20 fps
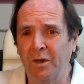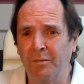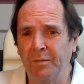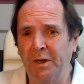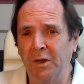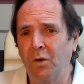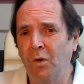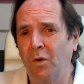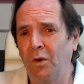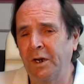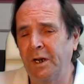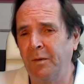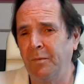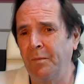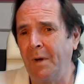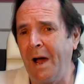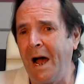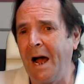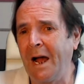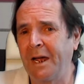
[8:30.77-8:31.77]
I mean, Connie
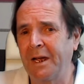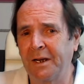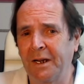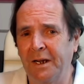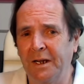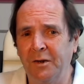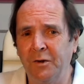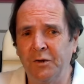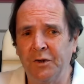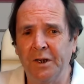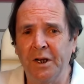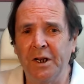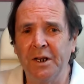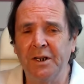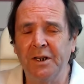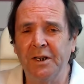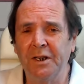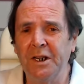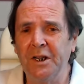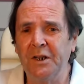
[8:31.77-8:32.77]
Bakri, who's an
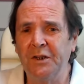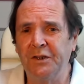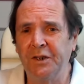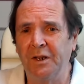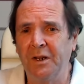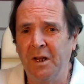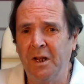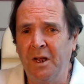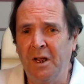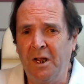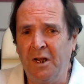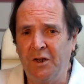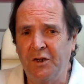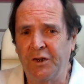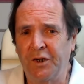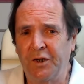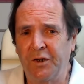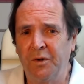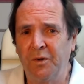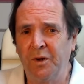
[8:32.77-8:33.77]
Indonesian
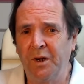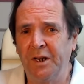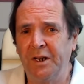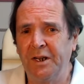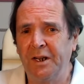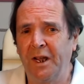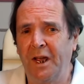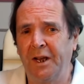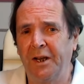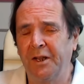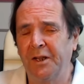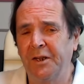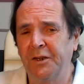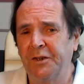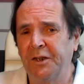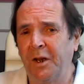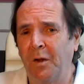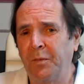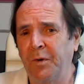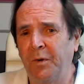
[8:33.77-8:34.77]
security analyst
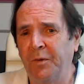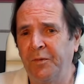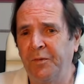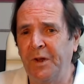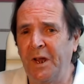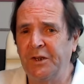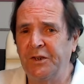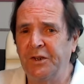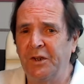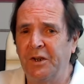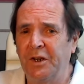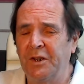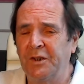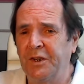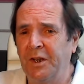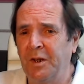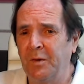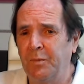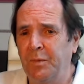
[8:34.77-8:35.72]
and a professor at St.